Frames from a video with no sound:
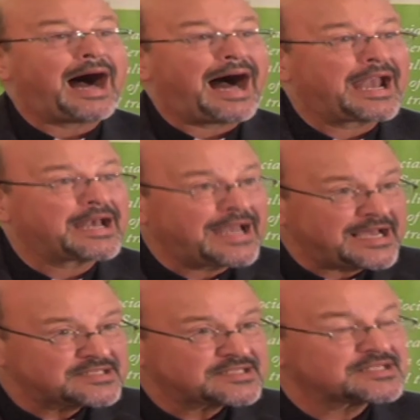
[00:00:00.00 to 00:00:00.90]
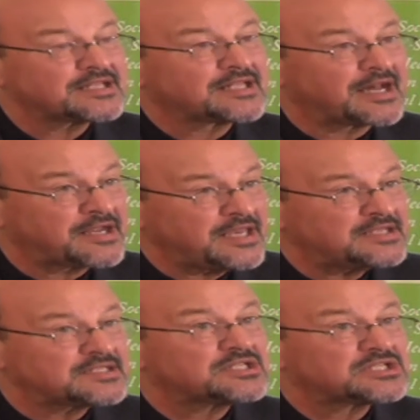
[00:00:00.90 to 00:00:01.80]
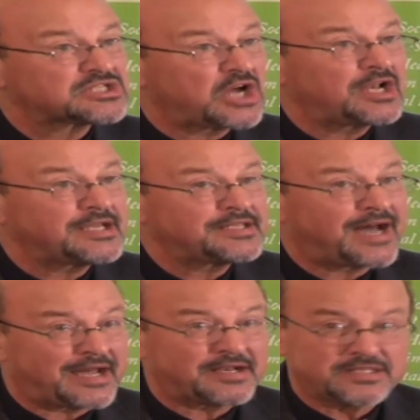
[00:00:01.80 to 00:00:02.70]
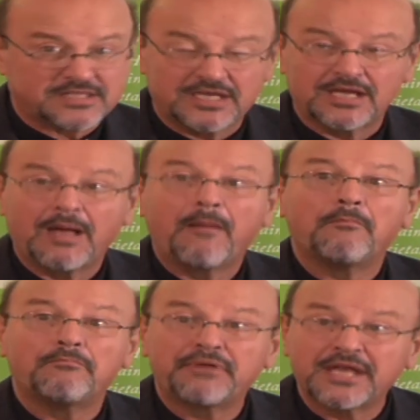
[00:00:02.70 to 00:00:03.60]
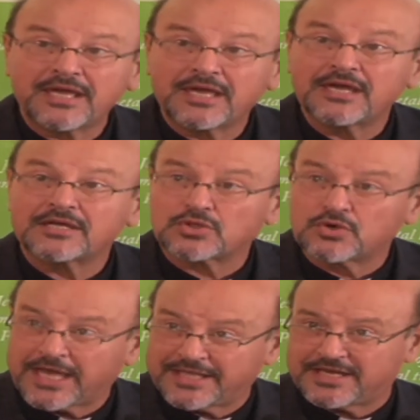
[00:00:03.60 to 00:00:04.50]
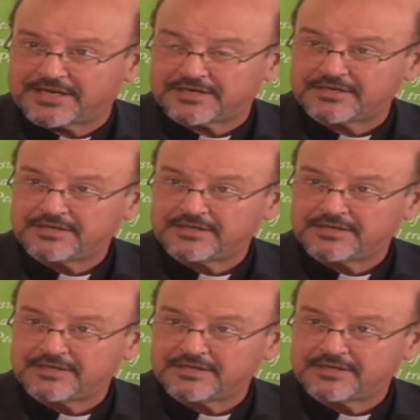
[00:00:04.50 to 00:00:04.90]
Unless there is solidarity, bringing together